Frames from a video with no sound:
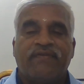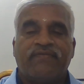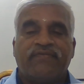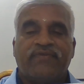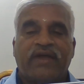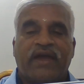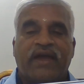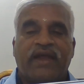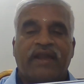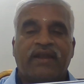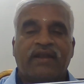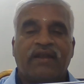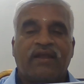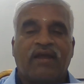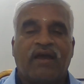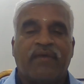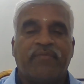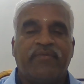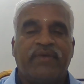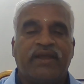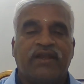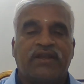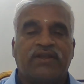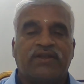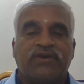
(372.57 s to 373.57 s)
Then
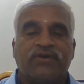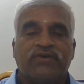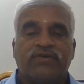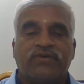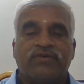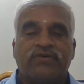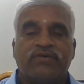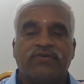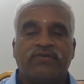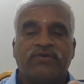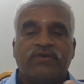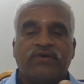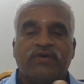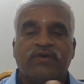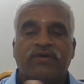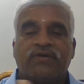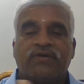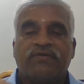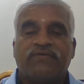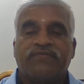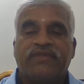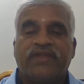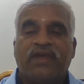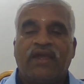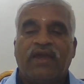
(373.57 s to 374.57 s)
coming to
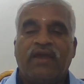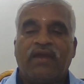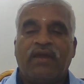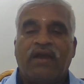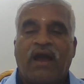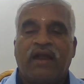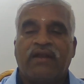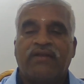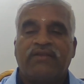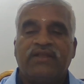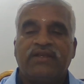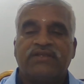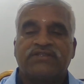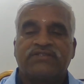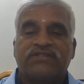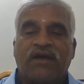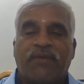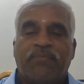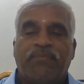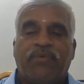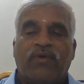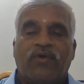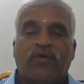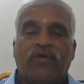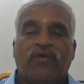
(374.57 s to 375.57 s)
the at the
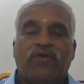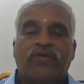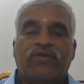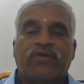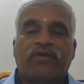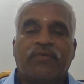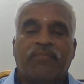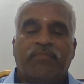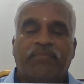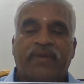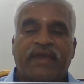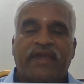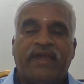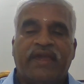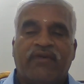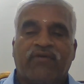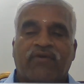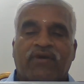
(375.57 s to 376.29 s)
support B,